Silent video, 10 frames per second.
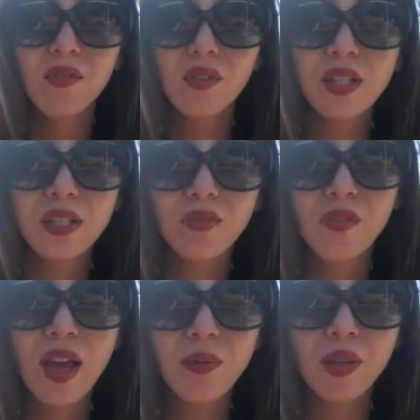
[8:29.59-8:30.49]
Friends and
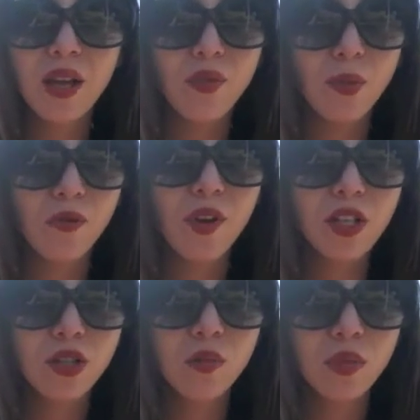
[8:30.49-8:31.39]
family of a
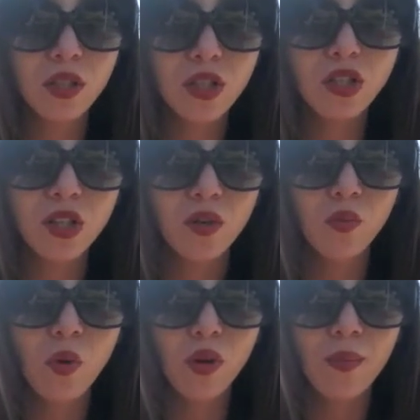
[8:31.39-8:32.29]
professional
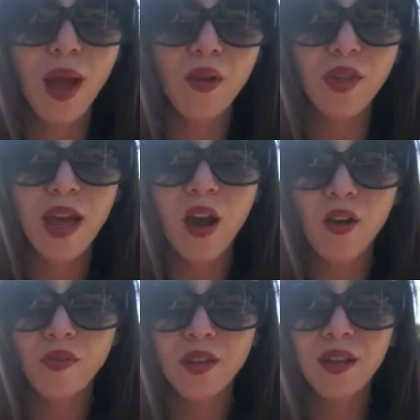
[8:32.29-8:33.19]
musician won't come out that
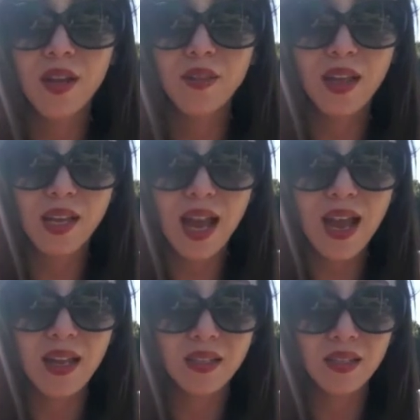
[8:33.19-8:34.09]
often. They
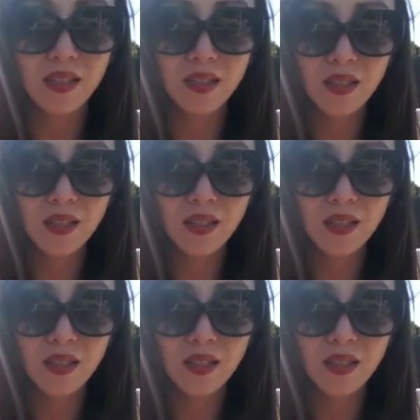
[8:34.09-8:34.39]
can't.